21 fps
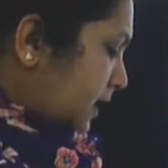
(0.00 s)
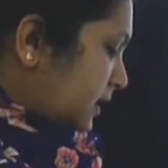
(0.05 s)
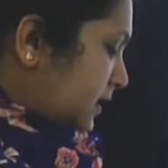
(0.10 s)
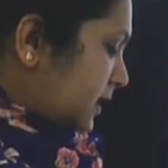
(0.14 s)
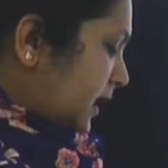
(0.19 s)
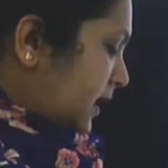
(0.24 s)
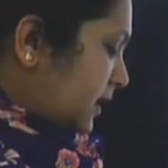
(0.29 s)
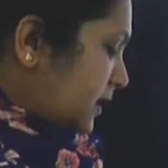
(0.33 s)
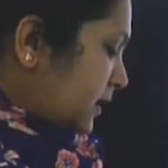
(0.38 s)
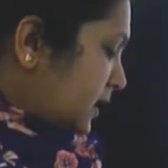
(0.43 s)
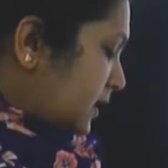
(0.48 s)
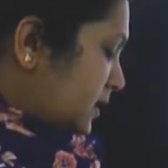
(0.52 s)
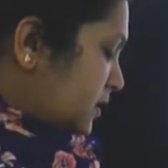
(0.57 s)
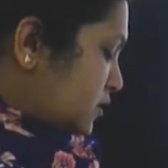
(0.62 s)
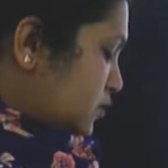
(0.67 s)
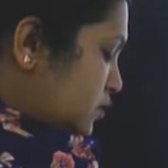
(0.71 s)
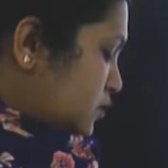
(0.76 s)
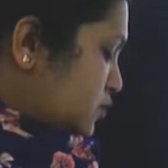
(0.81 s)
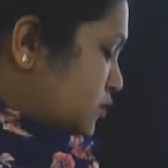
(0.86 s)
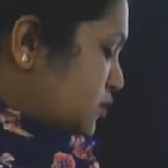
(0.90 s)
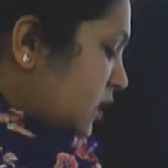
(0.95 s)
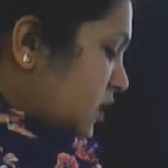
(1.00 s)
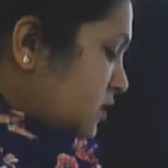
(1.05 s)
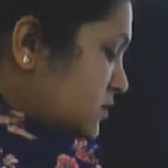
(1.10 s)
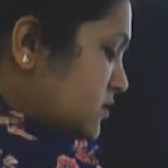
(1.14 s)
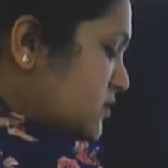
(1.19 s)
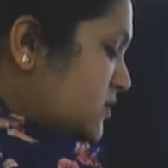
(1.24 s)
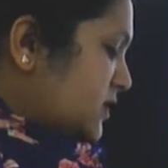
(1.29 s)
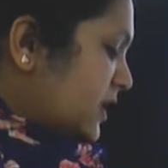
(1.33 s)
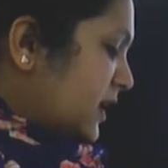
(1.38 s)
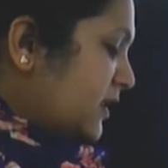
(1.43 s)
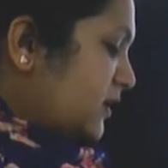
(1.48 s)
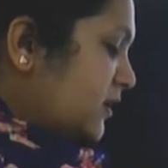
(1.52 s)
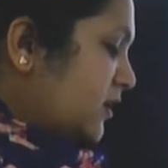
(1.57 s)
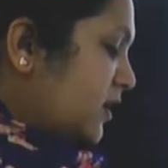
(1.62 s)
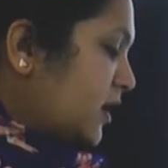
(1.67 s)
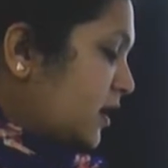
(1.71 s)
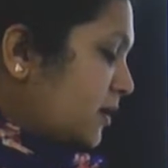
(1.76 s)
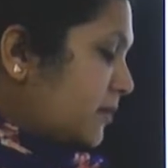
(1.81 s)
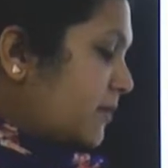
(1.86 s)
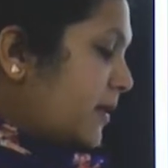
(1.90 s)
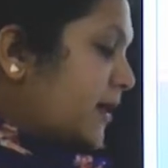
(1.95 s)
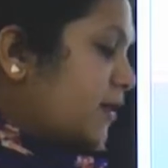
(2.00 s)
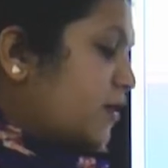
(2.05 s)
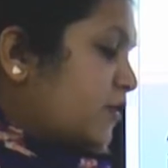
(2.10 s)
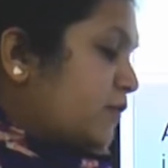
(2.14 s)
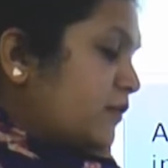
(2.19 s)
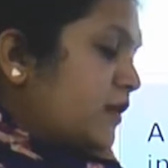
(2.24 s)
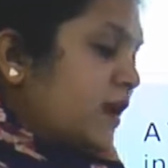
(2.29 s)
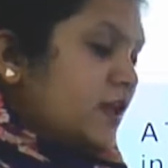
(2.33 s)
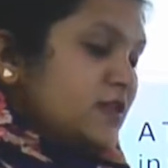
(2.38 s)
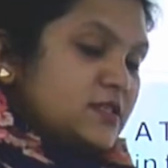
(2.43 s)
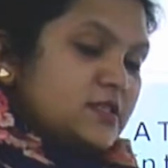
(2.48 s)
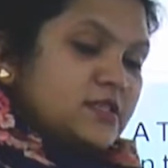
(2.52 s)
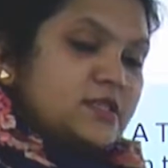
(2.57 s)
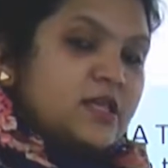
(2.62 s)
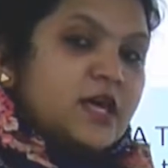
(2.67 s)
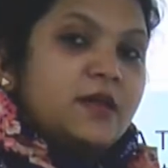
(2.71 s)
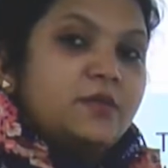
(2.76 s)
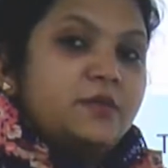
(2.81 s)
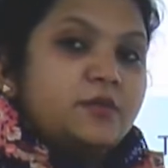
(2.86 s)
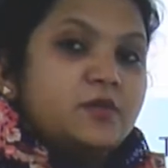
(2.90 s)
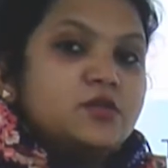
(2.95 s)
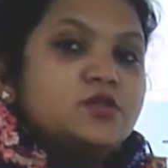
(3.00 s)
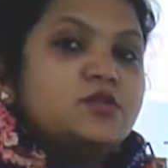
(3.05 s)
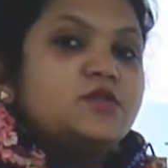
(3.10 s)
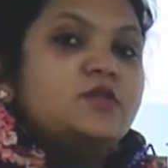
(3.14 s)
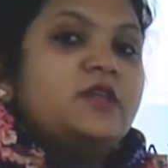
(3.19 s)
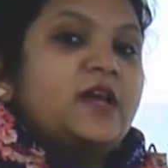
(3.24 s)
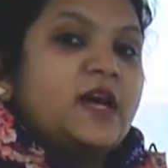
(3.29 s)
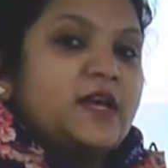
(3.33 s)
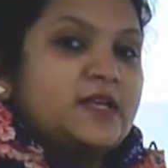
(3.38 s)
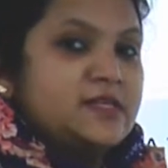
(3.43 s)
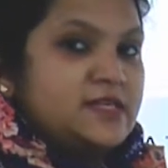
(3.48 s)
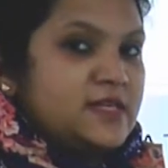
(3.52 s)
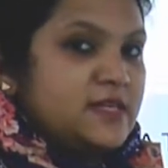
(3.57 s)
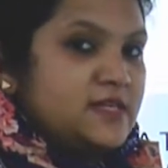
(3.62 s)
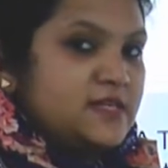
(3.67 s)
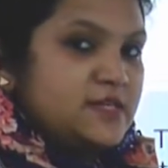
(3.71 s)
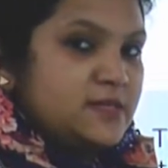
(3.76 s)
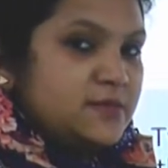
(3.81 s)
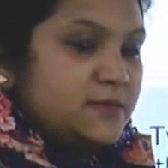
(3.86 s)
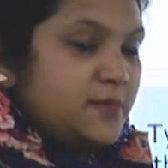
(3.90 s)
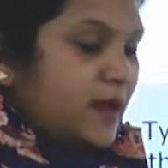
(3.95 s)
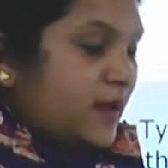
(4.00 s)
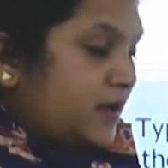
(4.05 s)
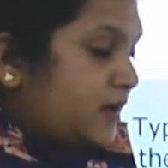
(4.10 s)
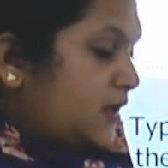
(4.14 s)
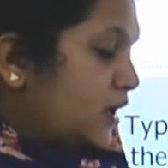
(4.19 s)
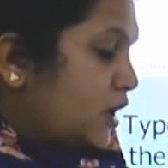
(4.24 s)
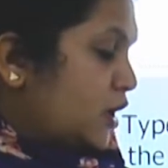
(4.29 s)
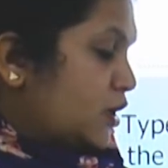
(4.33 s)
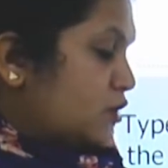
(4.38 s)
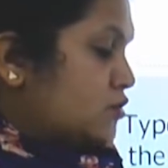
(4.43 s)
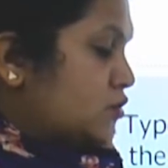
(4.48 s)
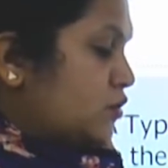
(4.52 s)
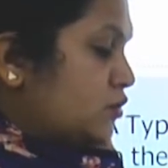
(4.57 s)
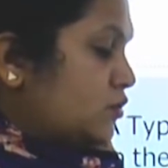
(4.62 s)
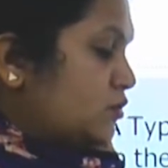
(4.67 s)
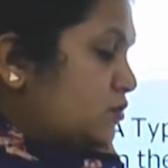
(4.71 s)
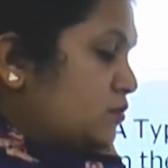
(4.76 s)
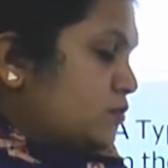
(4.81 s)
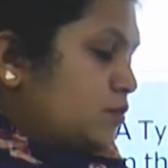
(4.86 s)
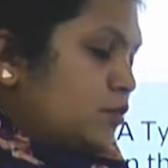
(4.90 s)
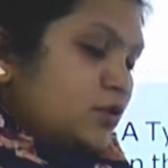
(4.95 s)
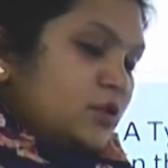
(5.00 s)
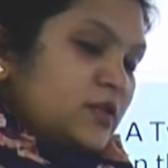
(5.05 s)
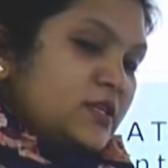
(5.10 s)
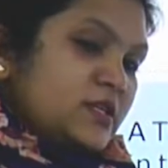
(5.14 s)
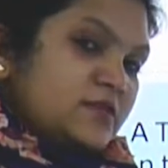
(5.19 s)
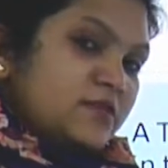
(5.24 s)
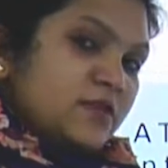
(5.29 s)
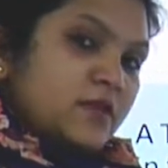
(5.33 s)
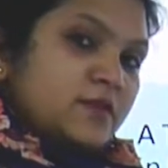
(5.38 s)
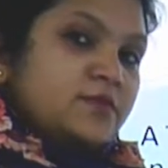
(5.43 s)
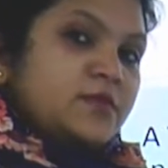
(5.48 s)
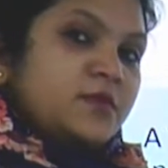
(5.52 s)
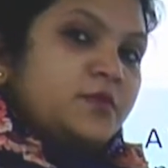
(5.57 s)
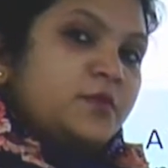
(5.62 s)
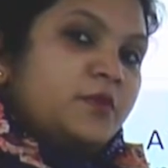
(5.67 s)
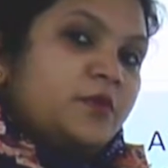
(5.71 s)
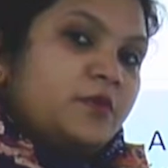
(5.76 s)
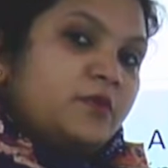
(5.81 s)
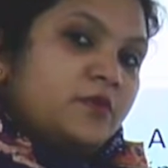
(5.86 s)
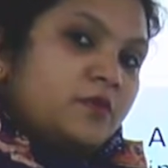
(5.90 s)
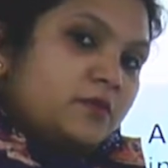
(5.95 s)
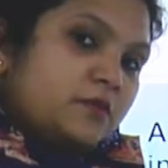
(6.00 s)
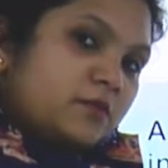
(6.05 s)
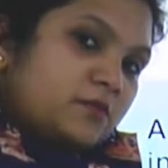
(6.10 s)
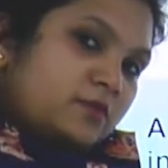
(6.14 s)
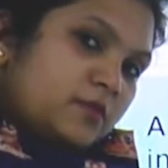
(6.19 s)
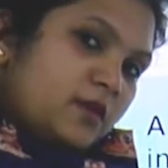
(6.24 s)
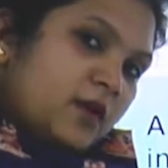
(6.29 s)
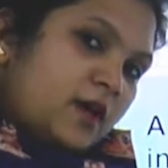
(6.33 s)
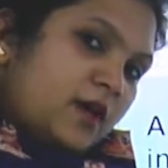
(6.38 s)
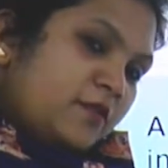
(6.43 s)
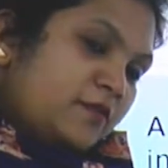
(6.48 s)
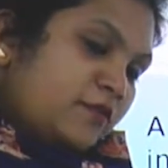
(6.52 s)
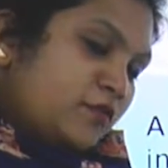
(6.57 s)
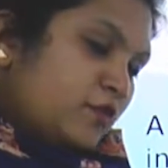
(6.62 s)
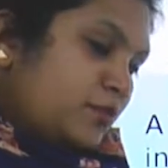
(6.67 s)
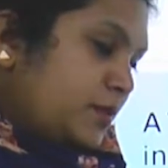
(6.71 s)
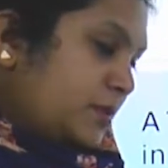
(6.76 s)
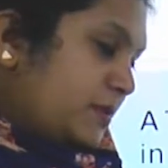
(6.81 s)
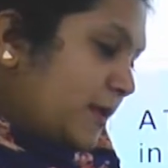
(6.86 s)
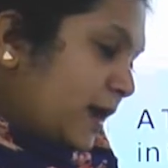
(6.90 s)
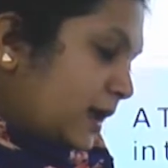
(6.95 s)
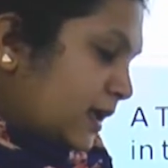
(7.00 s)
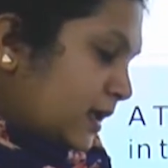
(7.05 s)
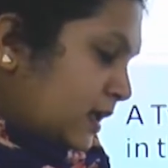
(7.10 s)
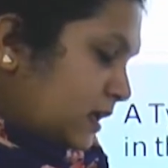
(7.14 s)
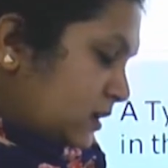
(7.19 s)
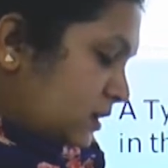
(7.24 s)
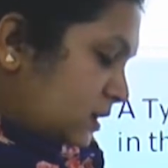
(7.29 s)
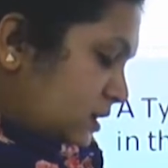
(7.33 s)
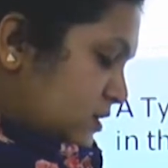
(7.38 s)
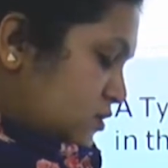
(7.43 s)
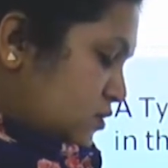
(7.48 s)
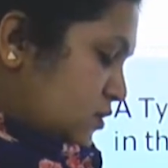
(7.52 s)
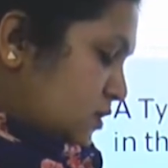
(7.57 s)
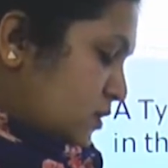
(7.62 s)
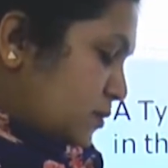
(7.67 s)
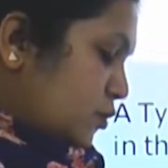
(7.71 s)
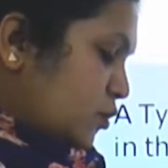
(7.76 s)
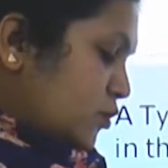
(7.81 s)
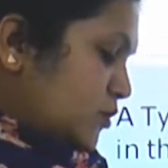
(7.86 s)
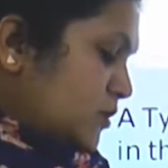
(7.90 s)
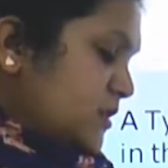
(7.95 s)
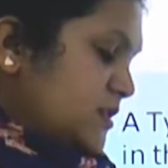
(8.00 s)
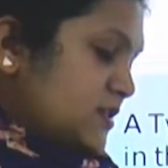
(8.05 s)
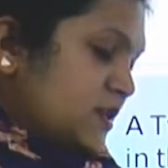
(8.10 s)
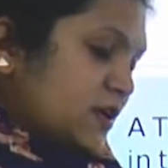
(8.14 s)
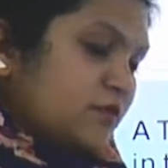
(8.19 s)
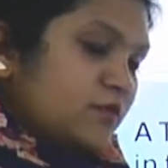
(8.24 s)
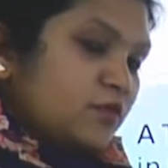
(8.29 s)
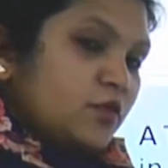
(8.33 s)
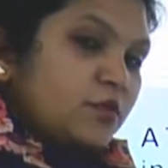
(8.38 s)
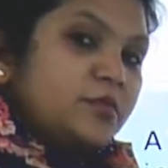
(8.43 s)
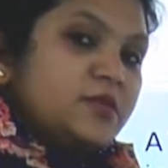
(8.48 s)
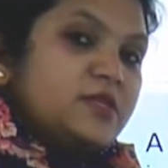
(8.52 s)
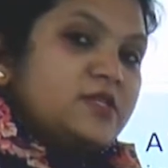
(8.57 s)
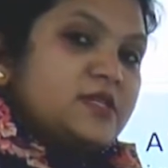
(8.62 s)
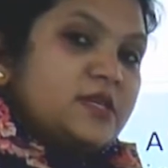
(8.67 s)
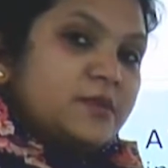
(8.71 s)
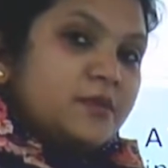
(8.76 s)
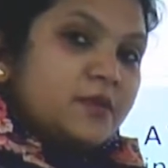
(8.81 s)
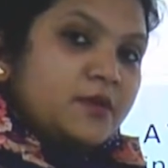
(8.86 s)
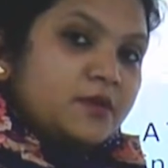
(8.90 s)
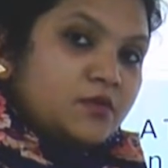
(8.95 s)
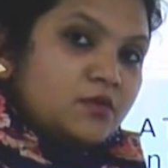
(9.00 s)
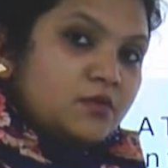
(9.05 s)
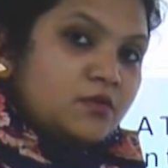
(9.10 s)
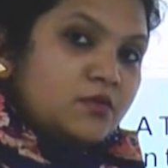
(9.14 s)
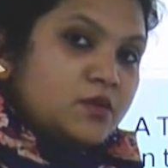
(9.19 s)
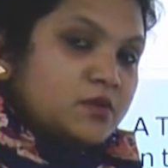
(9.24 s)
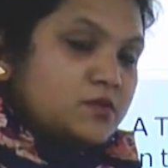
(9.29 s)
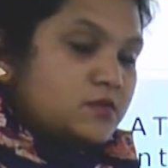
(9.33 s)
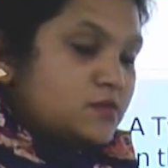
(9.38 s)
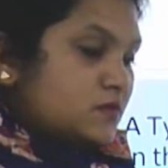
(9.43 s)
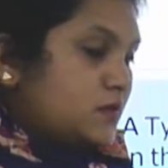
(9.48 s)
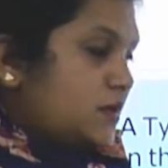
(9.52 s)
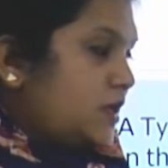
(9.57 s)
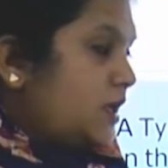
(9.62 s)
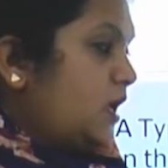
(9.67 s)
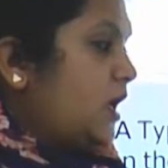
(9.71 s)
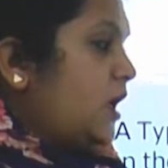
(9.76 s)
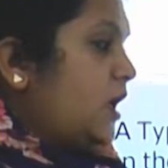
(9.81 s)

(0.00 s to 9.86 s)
Then in 2010, Bank of Rajasthan merged with ICICI Bank. So both these firms are from the banking industry, both these are from the cement industry.